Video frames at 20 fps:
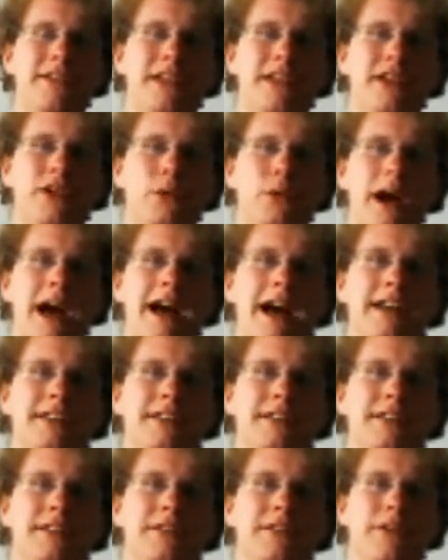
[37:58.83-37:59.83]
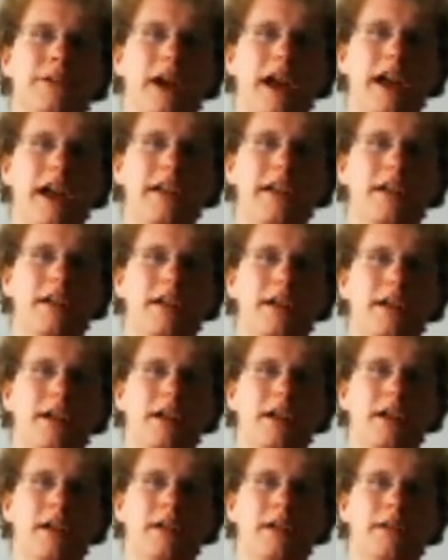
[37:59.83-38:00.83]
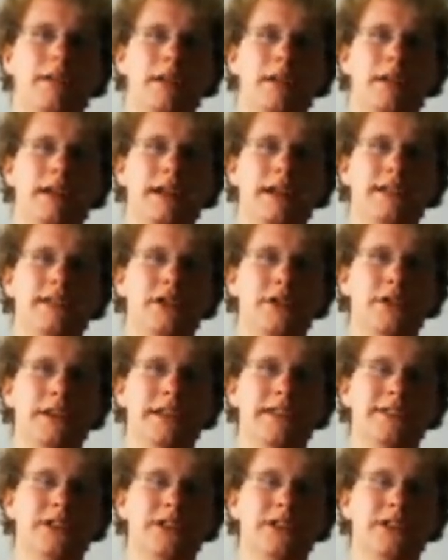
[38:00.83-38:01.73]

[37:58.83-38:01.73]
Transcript: the US, right, gets all these